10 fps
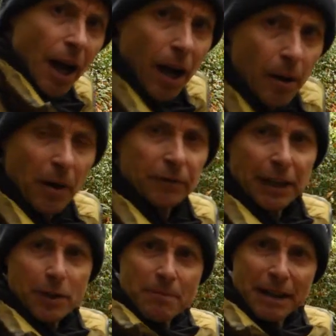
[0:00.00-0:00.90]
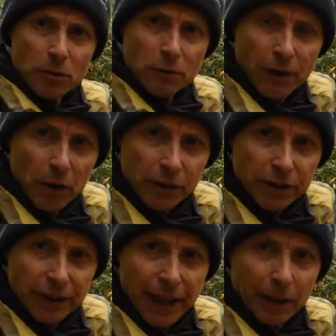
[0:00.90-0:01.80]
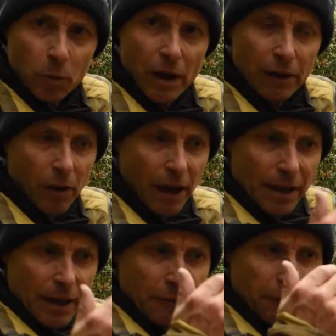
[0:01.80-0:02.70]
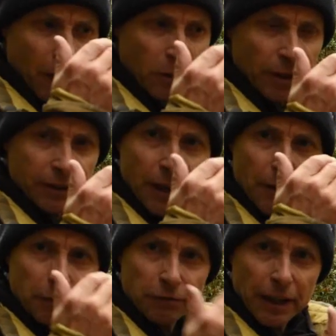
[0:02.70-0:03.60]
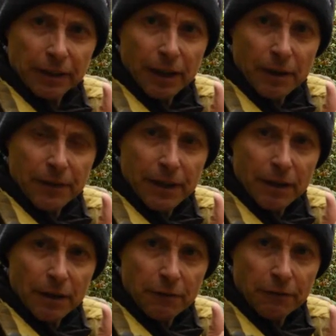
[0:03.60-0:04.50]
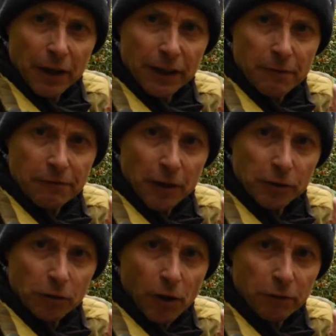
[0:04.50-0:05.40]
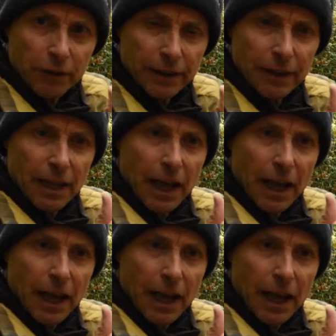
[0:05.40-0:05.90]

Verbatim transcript: I've done a manual focus stack where I focus at the front of the fungi I'm photographing,